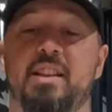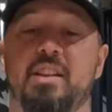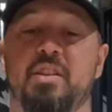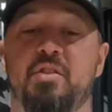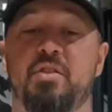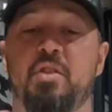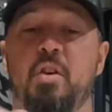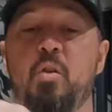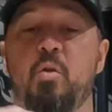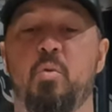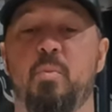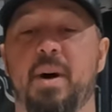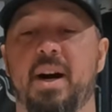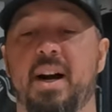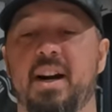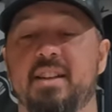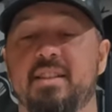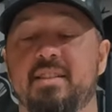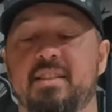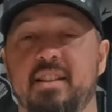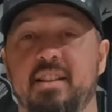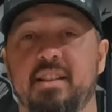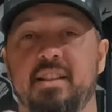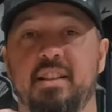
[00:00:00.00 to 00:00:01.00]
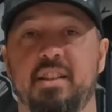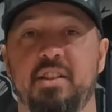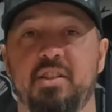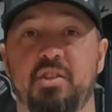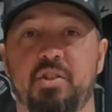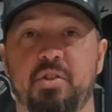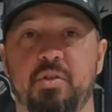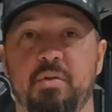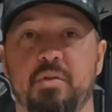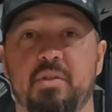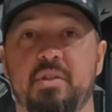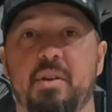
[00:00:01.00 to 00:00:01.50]
the toe box in these
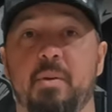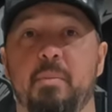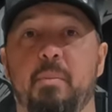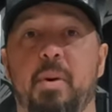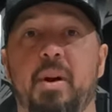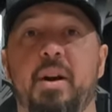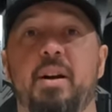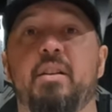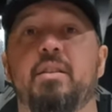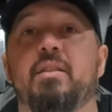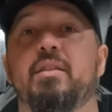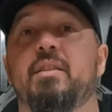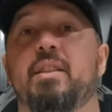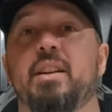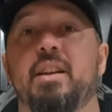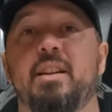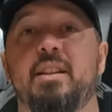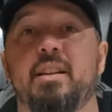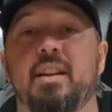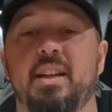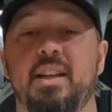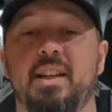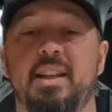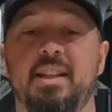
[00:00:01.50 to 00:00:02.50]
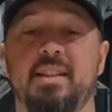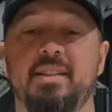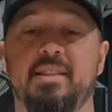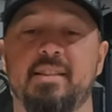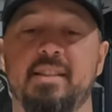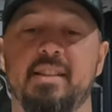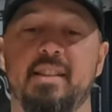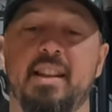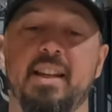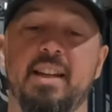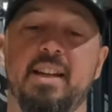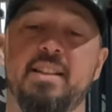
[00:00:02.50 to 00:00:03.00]
shoes compared to like Nikes
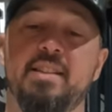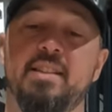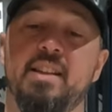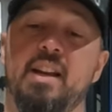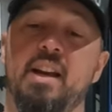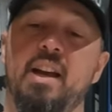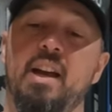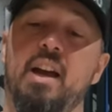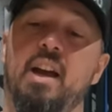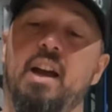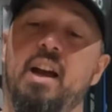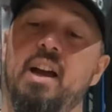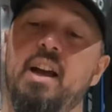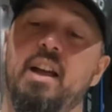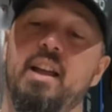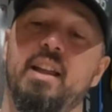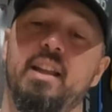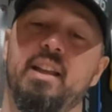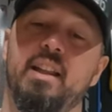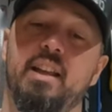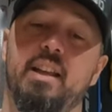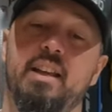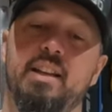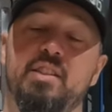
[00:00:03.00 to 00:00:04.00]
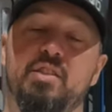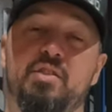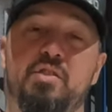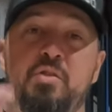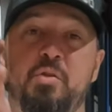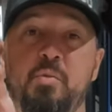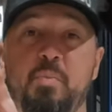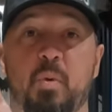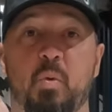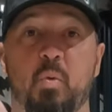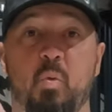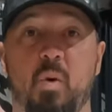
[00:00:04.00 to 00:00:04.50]
and things is
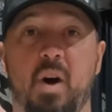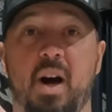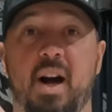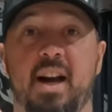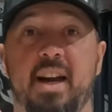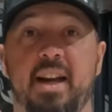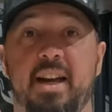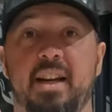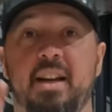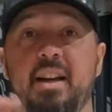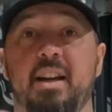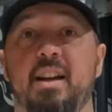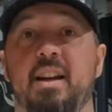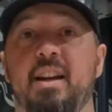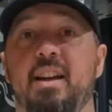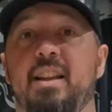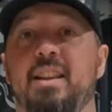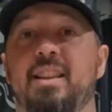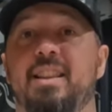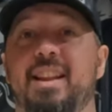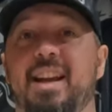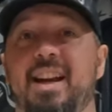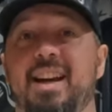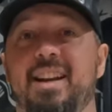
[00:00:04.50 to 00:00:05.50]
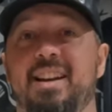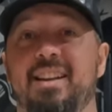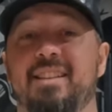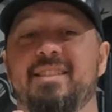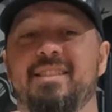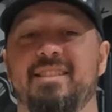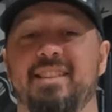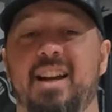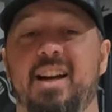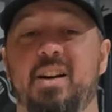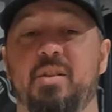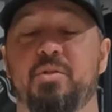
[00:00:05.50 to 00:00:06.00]
super wide. That
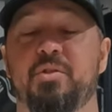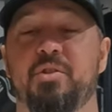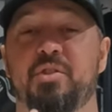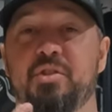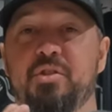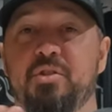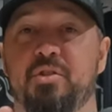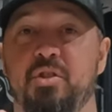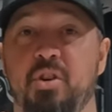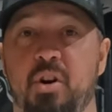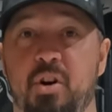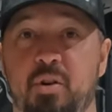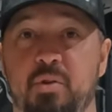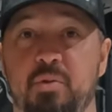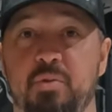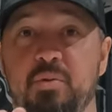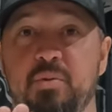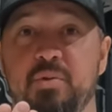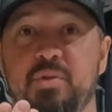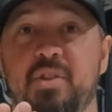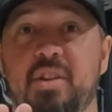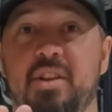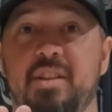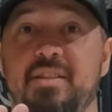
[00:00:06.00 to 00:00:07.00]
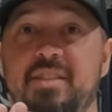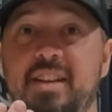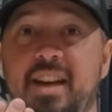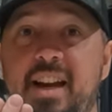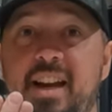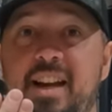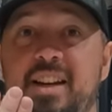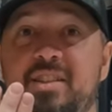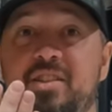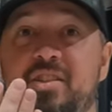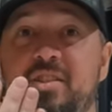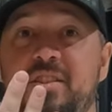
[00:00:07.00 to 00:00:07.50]
allows your toes to
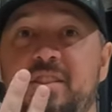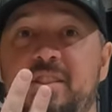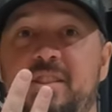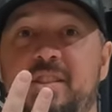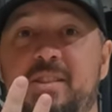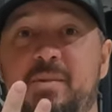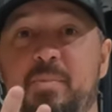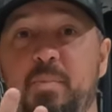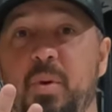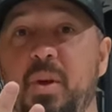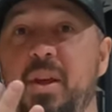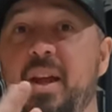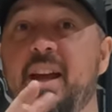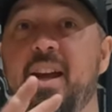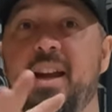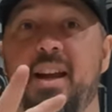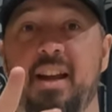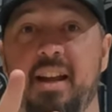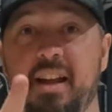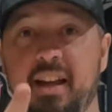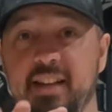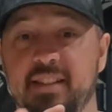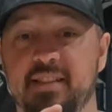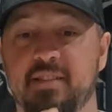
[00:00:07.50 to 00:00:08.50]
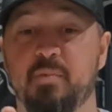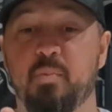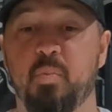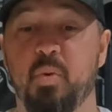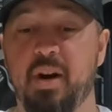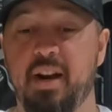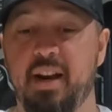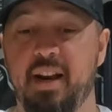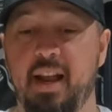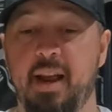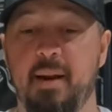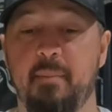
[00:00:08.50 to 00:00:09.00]
actually splay and
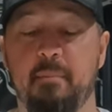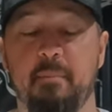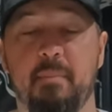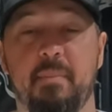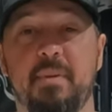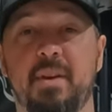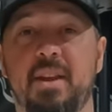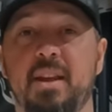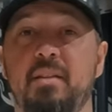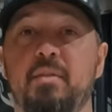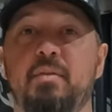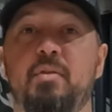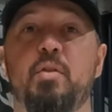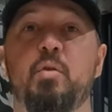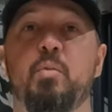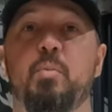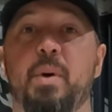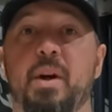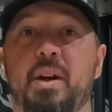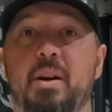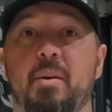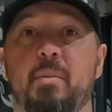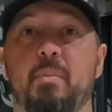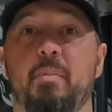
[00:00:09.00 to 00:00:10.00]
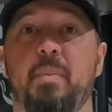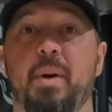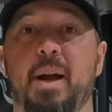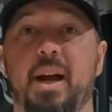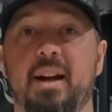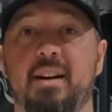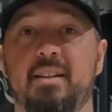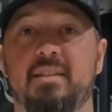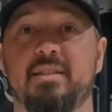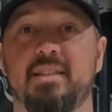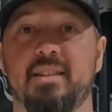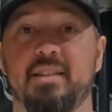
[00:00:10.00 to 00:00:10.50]
spread and give you better
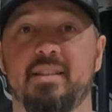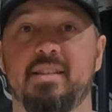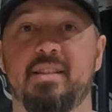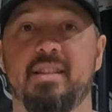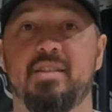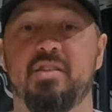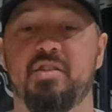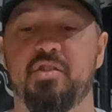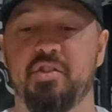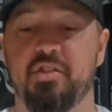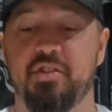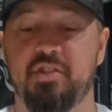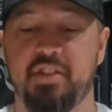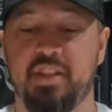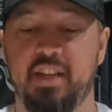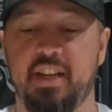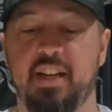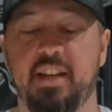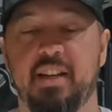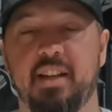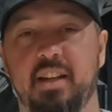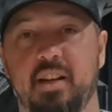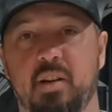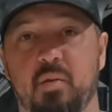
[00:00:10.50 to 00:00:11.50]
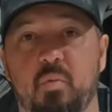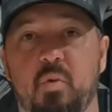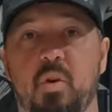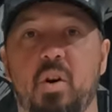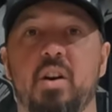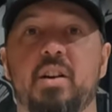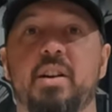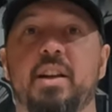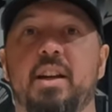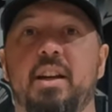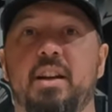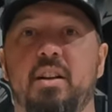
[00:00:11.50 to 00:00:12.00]
balance as you're standing and
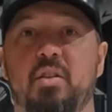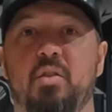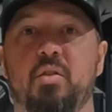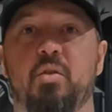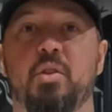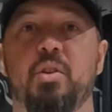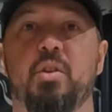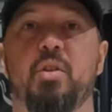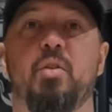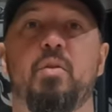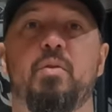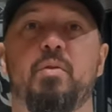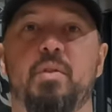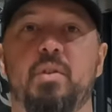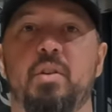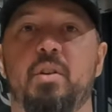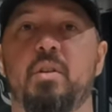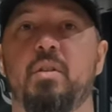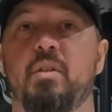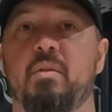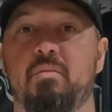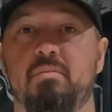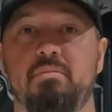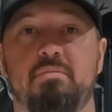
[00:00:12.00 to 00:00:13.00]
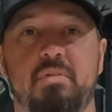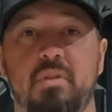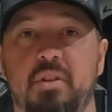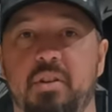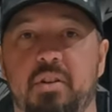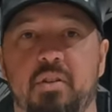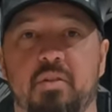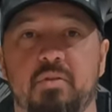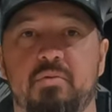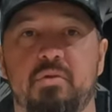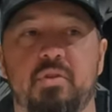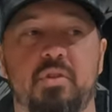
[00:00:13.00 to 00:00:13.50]
walking and going over, you
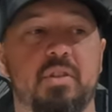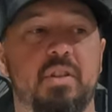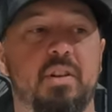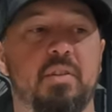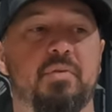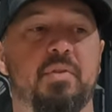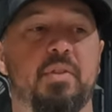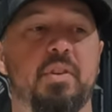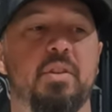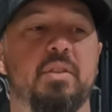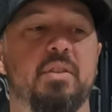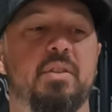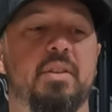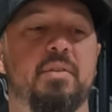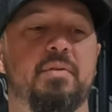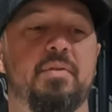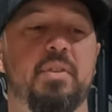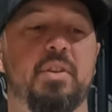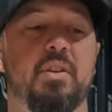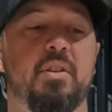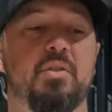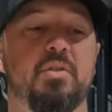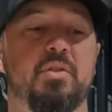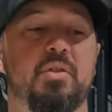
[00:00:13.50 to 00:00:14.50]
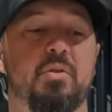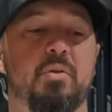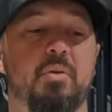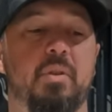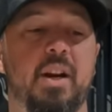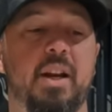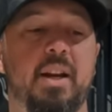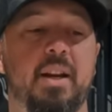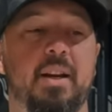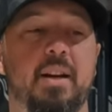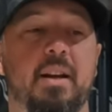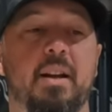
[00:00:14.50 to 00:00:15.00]
know, different difficult
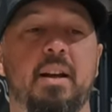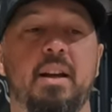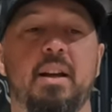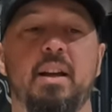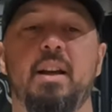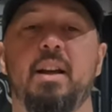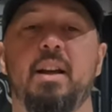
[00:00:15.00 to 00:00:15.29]
terrain.